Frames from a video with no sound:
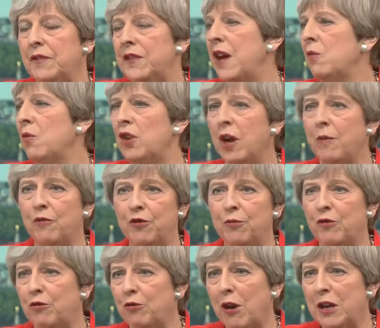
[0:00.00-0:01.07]
That will come from
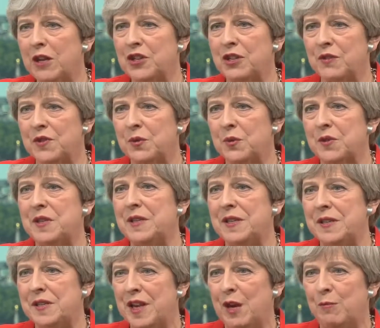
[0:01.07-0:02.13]
a variety of sources.
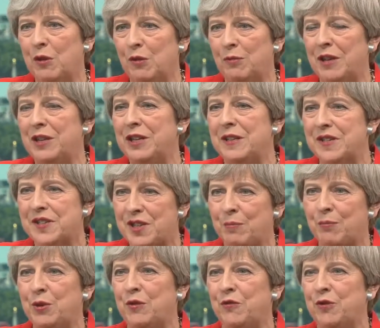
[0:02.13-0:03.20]
It's capital money. It's
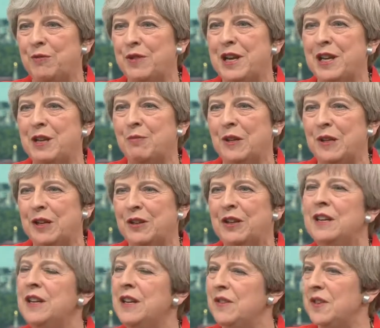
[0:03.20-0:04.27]
separate from the £8 billion
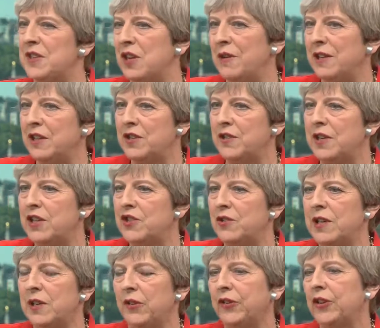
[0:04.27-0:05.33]
that's going into the National
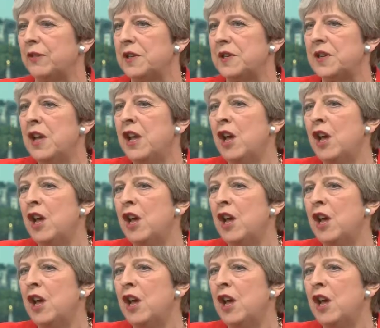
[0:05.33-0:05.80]
Health Service.